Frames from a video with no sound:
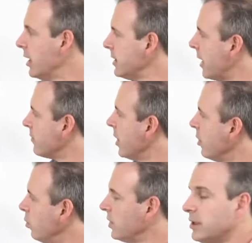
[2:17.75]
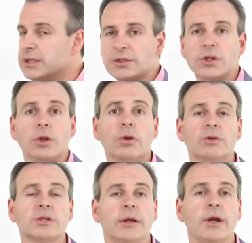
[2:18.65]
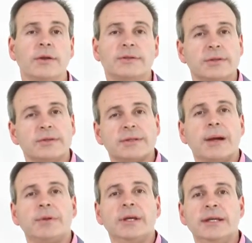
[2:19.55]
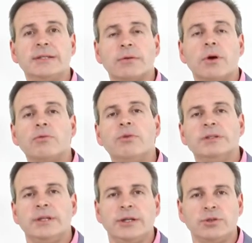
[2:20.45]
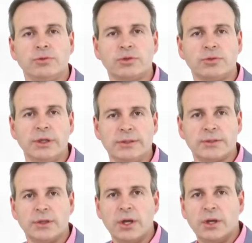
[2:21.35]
Now, with this, you'll also notice that some of these are on residential streets.